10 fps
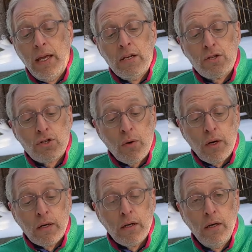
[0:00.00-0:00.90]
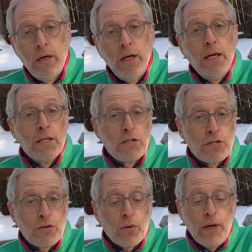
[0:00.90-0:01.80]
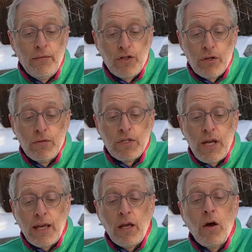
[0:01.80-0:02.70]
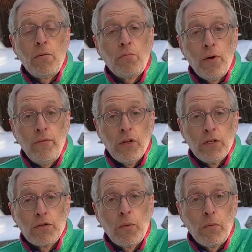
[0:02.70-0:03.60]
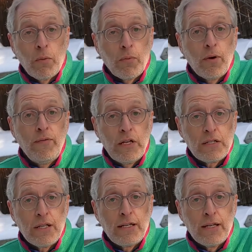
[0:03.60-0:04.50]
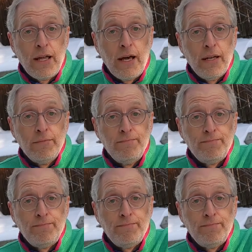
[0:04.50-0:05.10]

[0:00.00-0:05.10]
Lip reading: In short, it's a story of Jews taking on privilege we were previously denied.